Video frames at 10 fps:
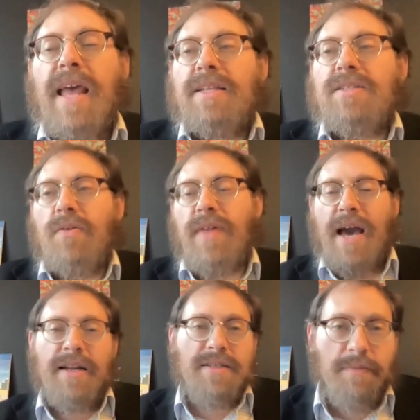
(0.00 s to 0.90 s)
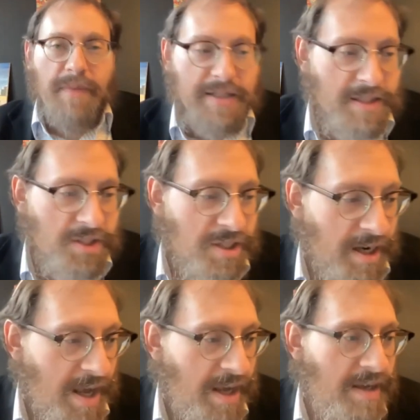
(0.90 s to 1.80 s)
And so that is the message
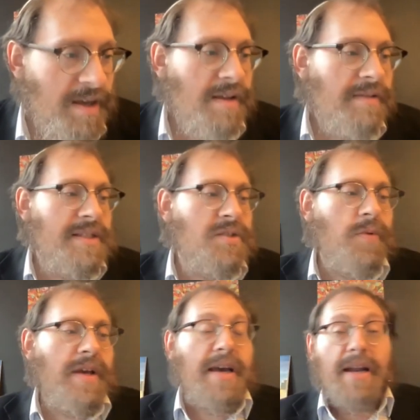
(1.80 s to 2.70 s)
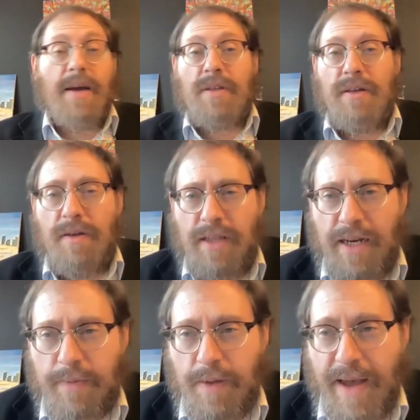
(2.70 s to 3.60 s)
today, this week, getting up, uh,
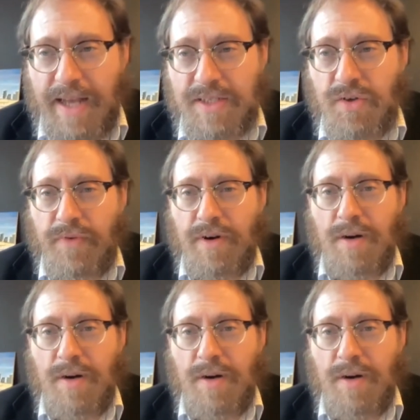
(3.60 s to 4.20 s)
leading up to Passover.